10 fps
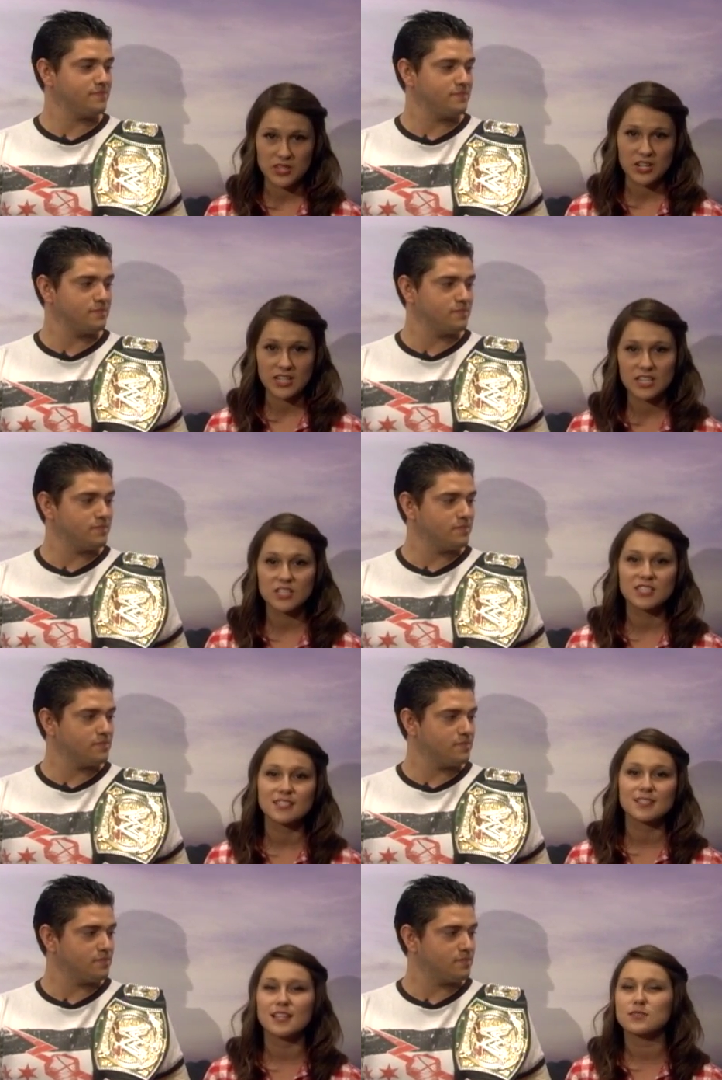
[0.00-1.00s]
Speaker 1: that are here to
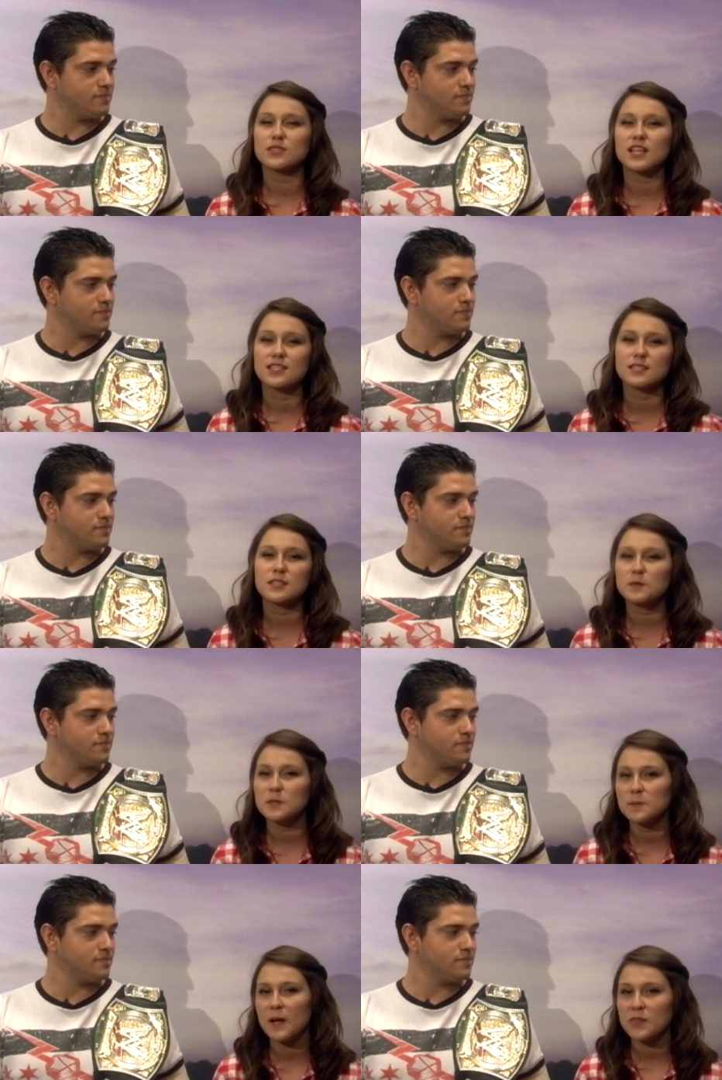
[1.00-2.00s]
discuss with us a little
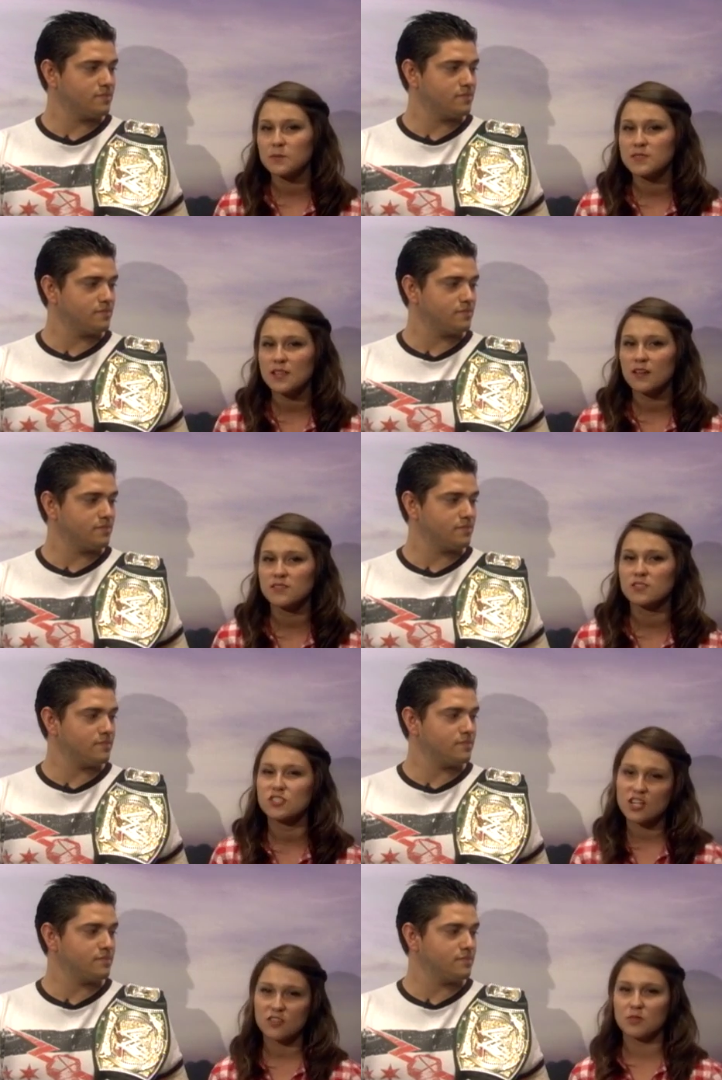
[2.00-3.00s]
bit about themselves and
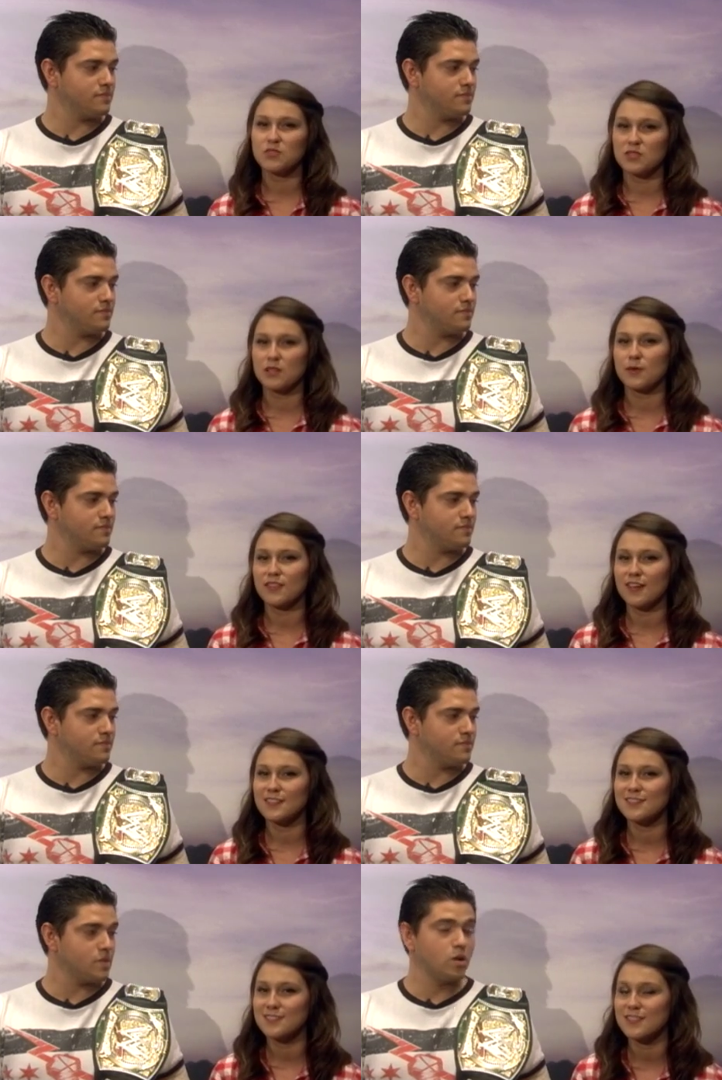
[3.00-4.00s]
share their music with
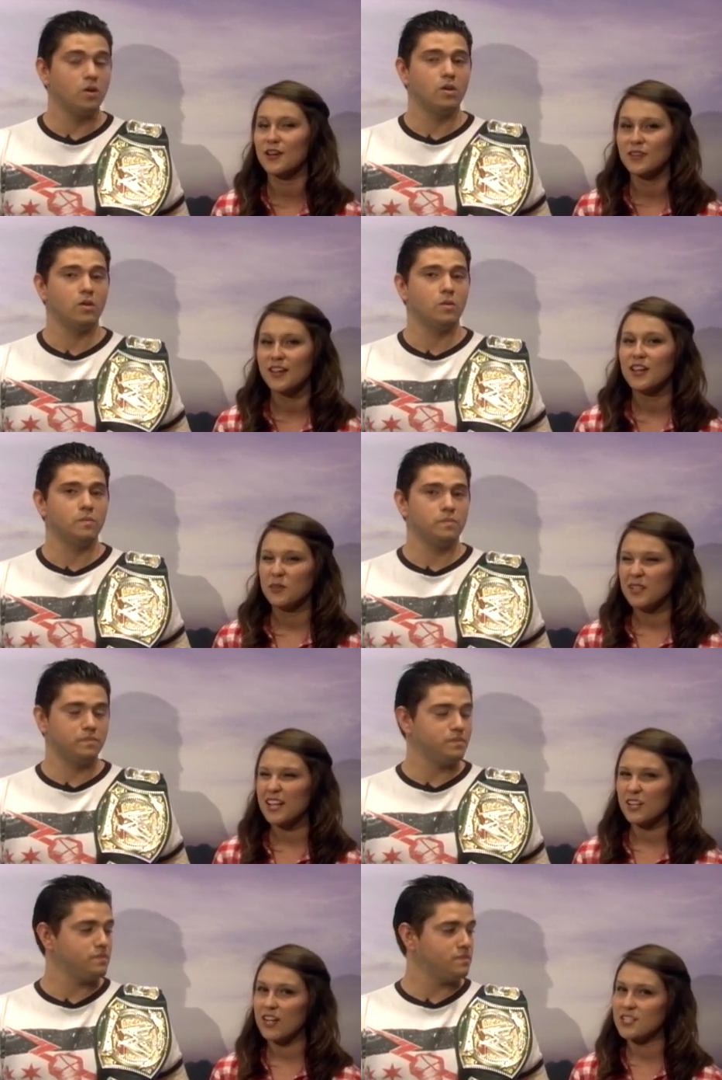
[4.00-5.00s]
us. So we got
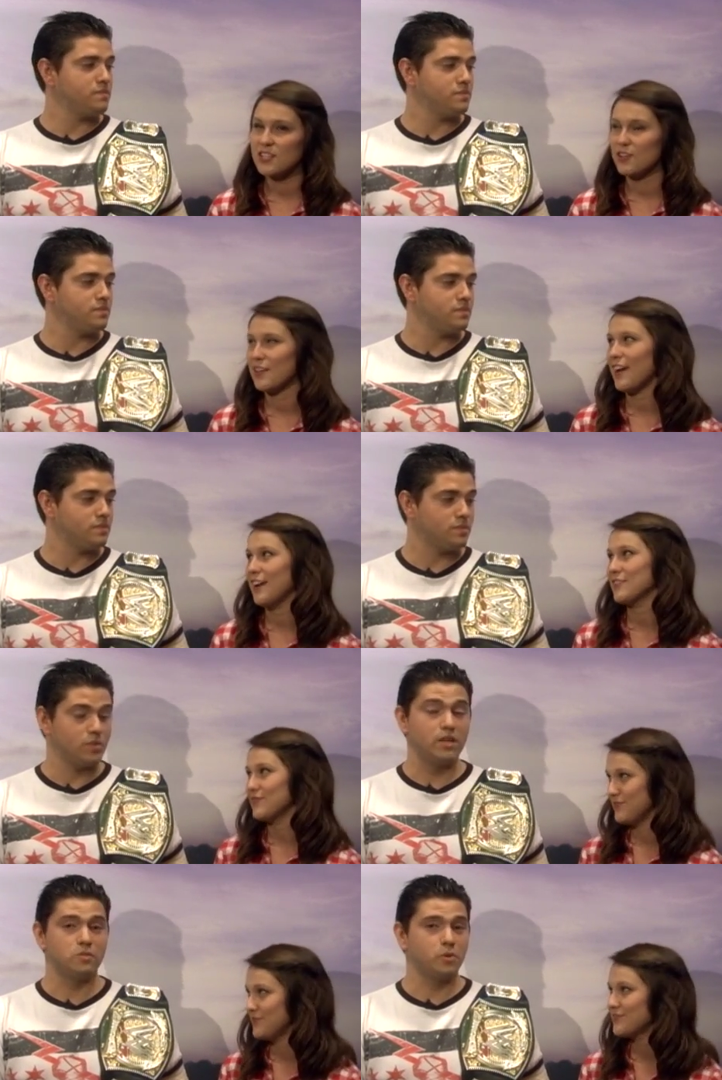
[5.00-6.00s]
a great show today.
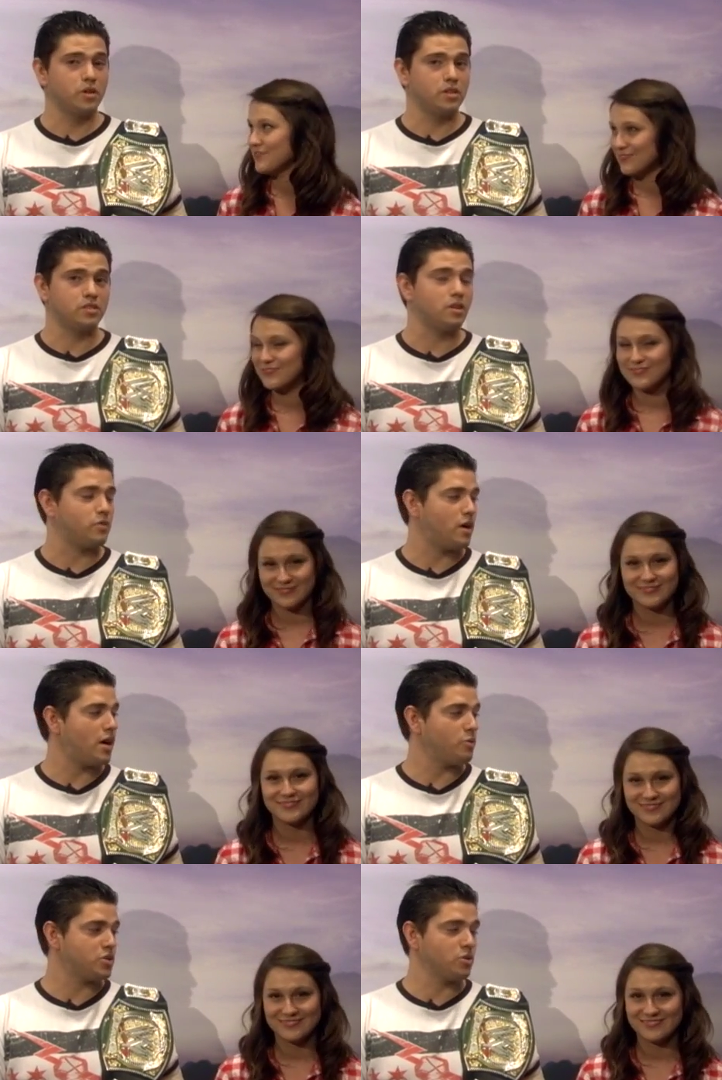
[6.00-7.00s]
Speaker 2: Yeah, some pretty good stuff.
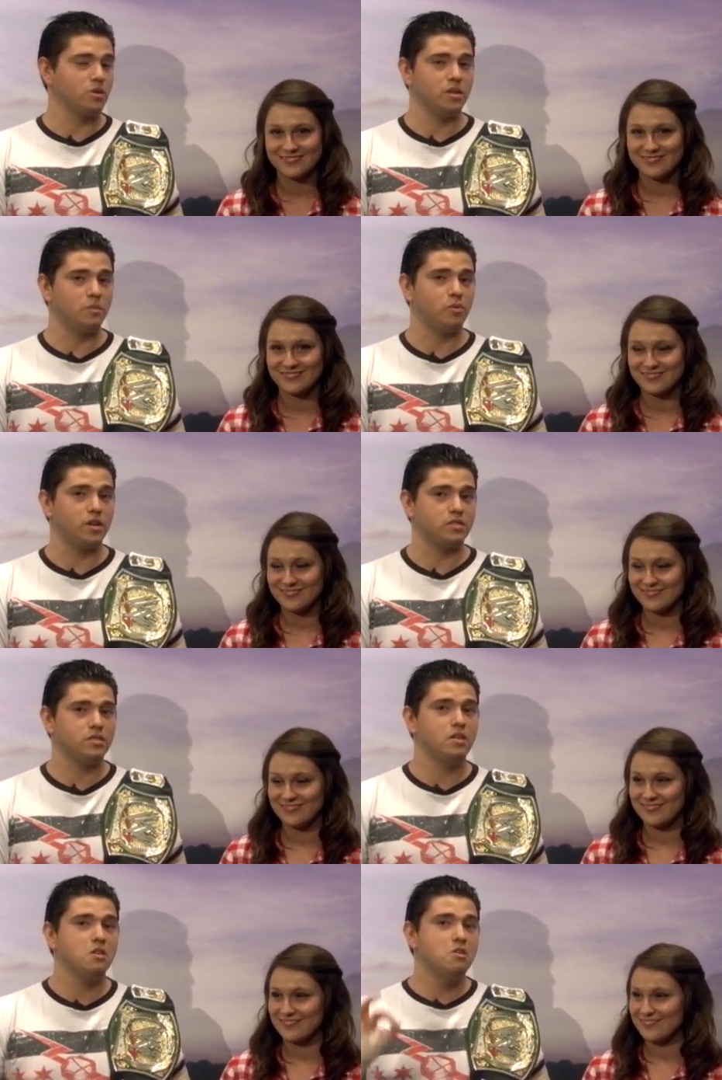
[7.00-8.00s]
I was thoroughly impressed.
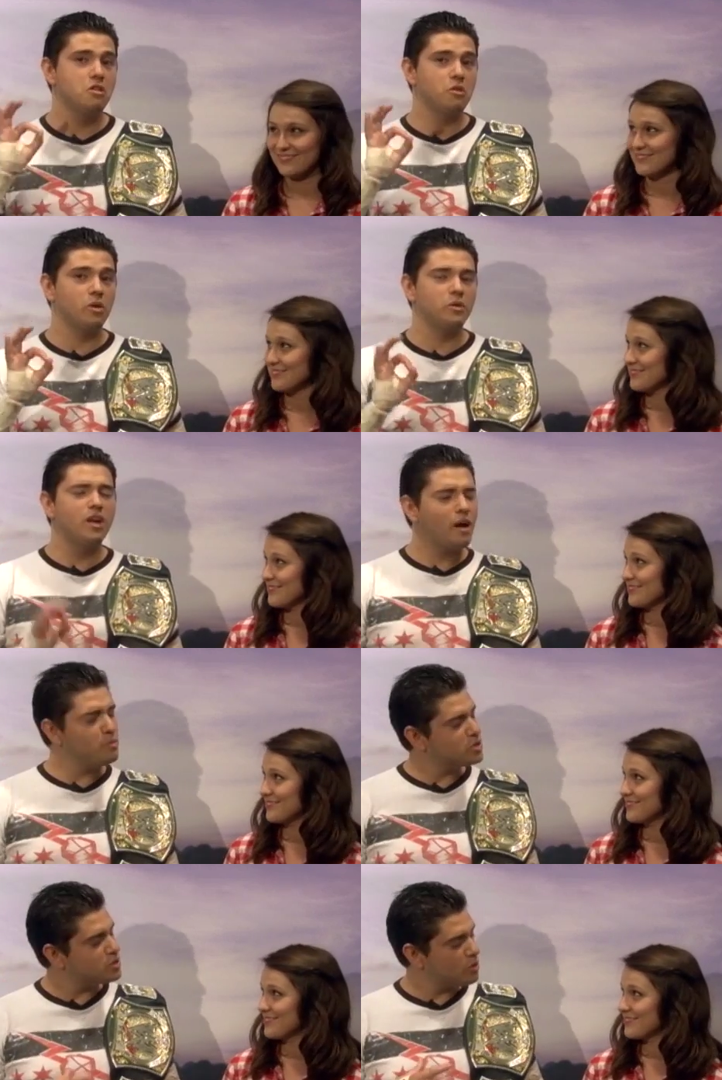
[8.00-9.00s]
Thoroughly, I'm
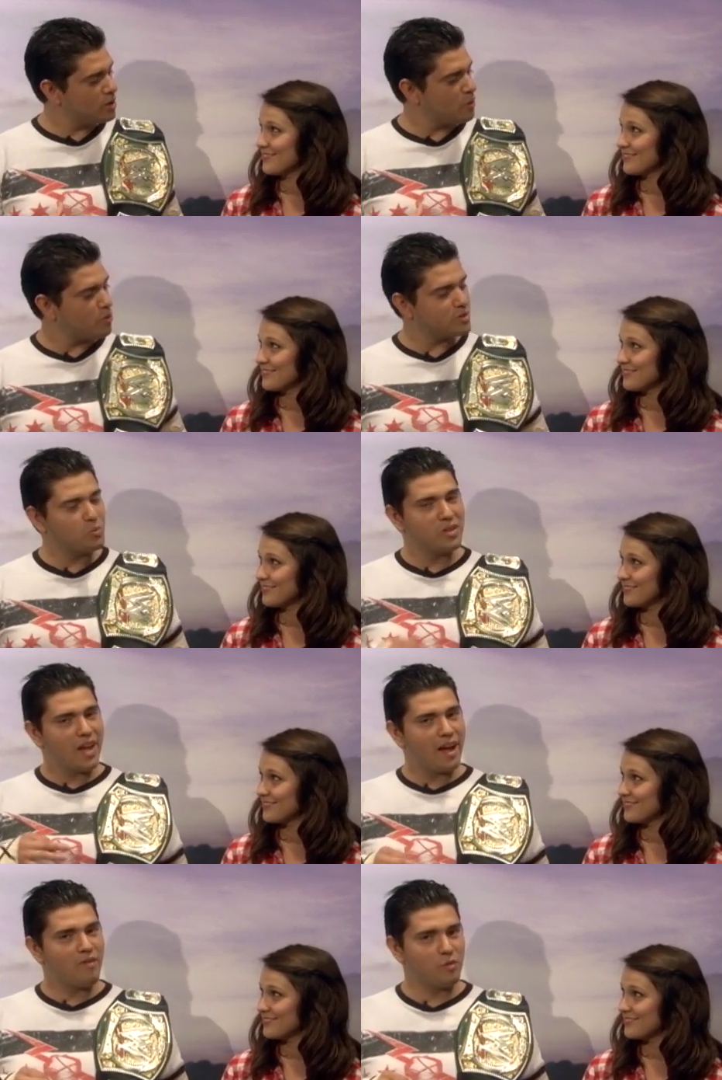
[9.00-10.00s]
just thoroughly impressed with
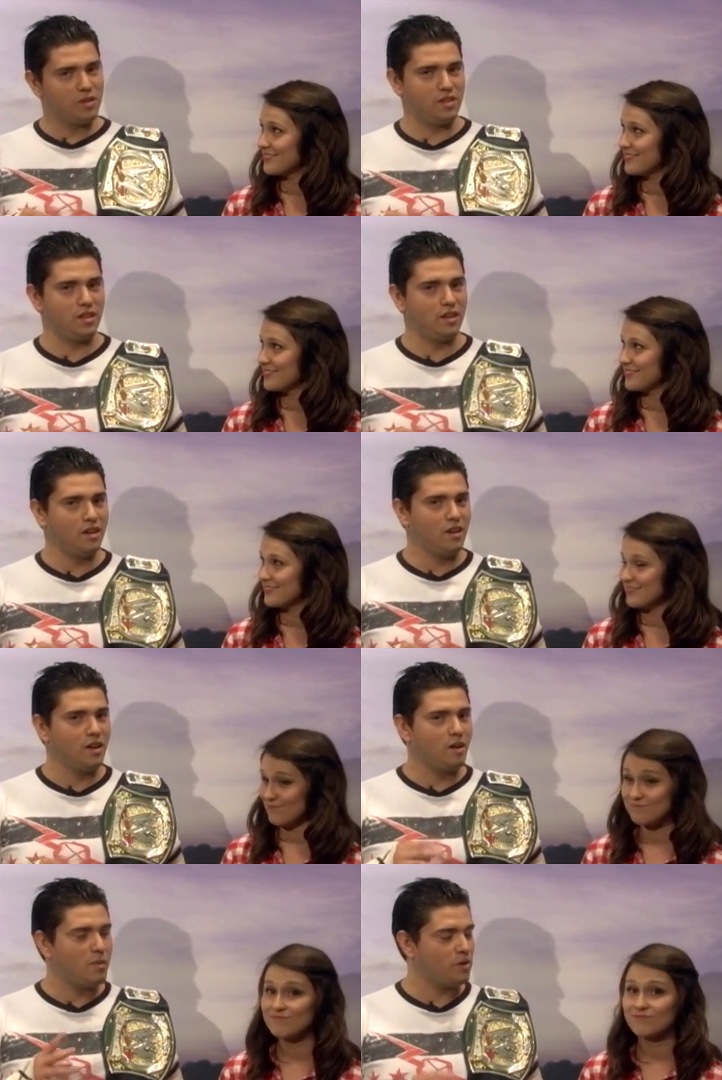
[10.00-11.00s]
everything
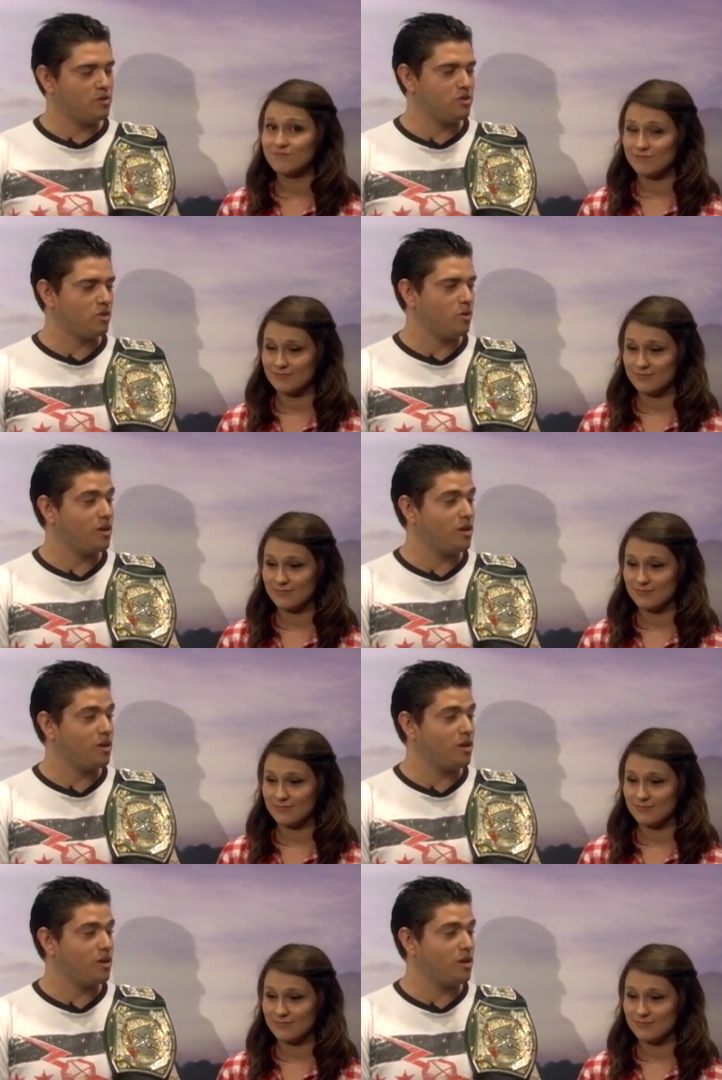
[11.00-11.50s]
about this show.